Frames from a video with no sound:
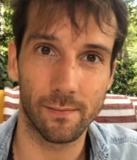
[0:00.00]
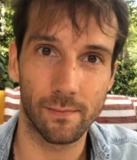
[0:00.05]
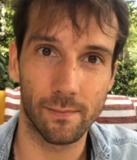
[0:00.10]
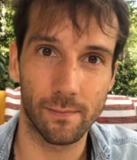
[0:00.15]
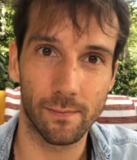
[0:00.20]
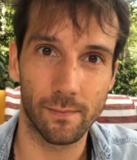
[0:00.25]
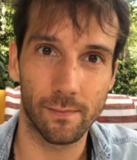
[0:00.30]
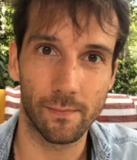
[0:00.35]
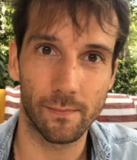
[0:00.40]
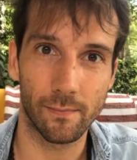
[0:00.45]

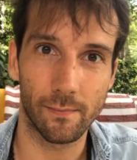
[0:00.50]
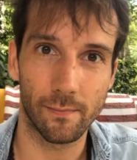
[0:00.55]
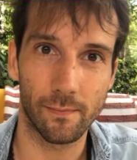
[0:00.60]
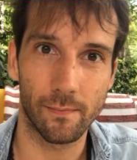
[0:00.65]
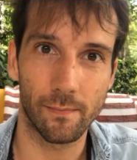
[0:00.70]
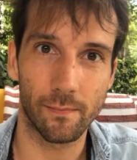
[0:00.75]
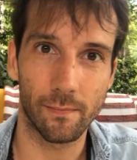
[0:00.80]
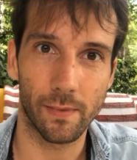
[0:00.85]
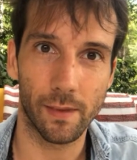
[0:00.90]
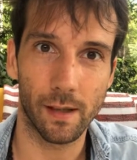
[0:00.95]

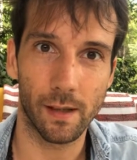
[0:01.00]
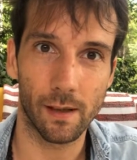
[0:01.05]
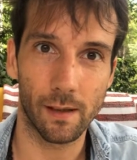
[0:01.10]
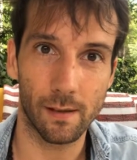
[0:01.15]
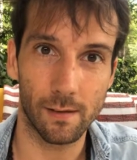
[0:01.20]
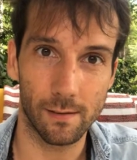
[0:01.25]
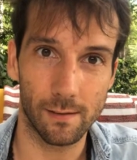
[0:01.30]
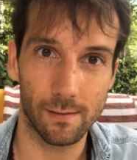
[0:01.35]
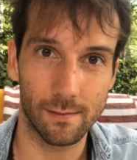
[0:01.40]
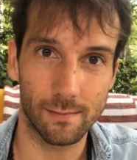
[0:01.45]

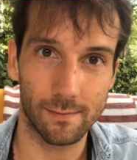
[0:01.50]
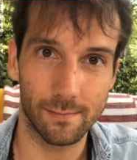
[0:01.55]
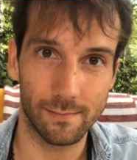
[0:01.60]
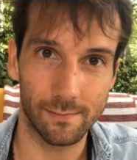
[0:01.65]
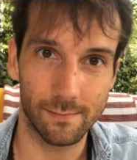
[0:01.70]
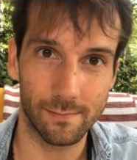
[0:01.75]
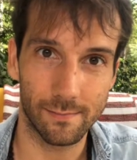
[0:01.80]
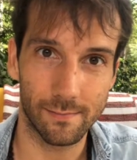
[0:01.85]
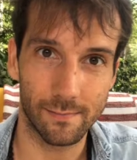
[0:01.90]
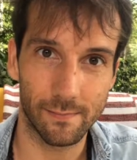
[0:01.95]

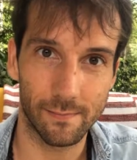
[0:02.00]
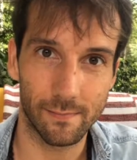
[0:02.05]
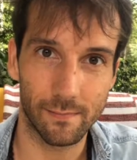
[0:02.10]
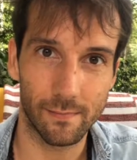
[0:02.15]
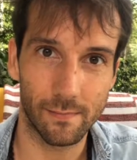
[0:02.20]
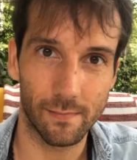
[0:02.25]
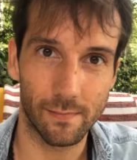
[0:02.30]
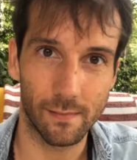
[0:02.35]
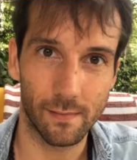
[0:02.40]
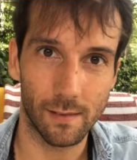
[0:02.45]

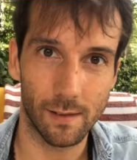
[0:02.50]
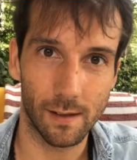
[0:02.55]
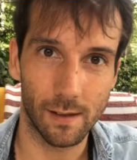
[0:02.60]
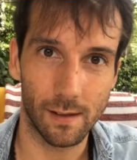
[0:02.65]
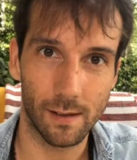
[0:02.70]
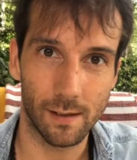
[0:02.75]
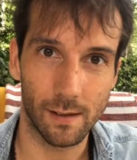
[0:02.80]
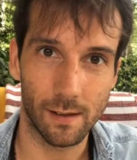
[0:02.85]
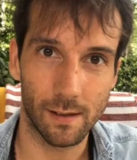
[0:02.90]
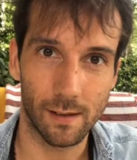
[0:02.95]

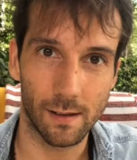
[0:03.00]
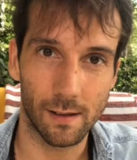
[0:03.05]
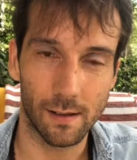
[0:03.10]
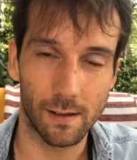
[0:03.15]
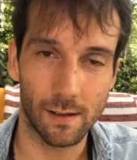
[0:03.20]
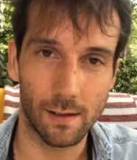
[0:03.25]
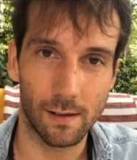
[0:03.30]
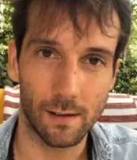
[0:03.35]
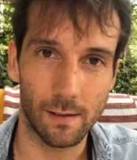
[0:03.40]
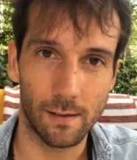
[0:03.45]

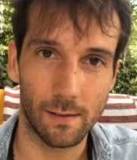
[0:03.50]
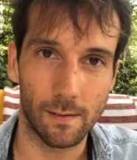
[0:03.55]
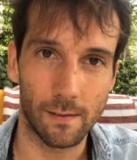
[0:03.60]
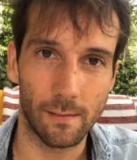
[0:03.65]
Nobody speaks.